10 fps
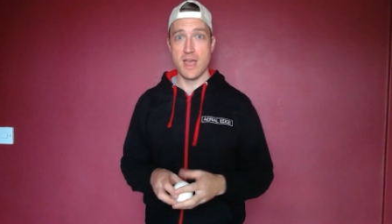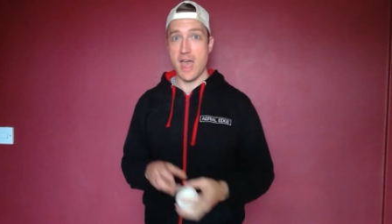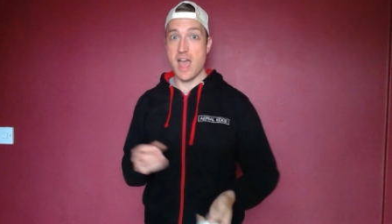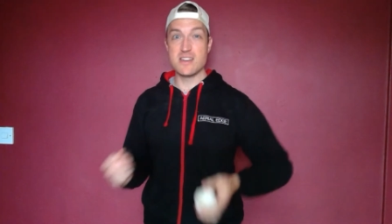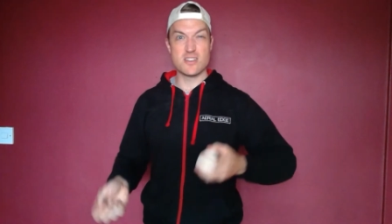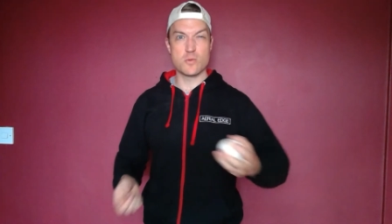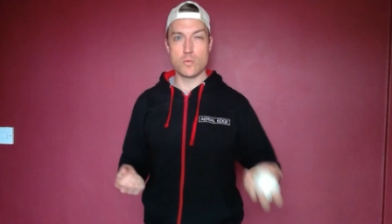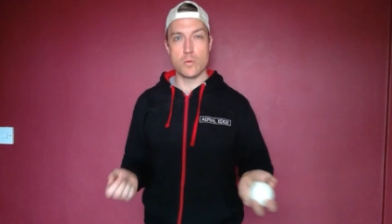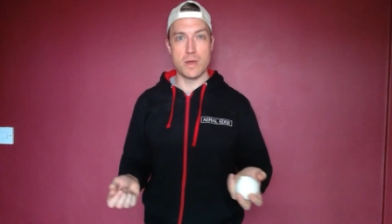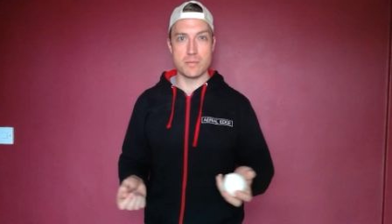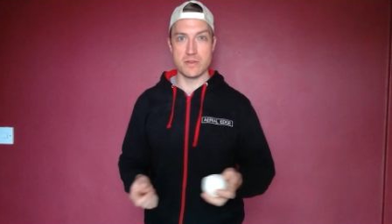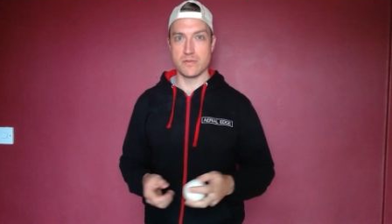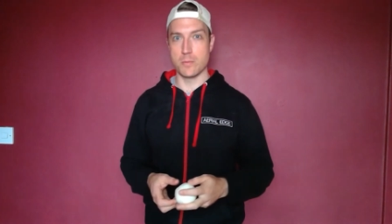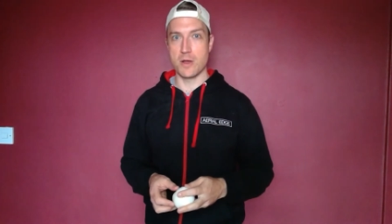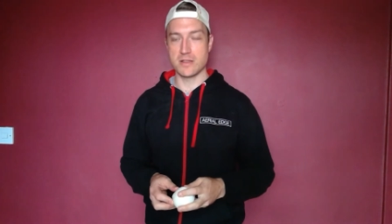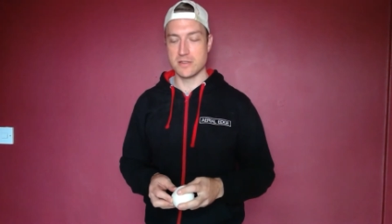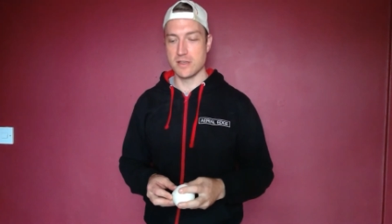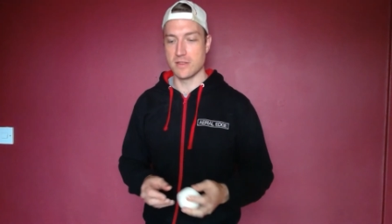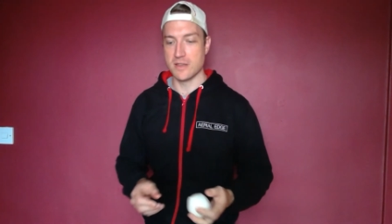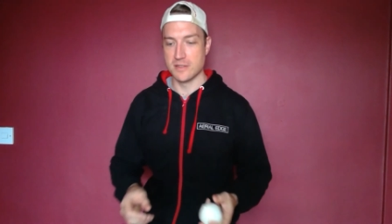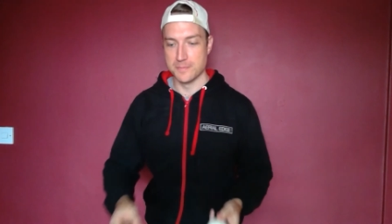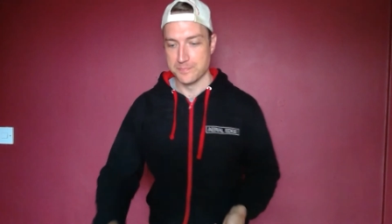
and as a warm-up if you're practicing this.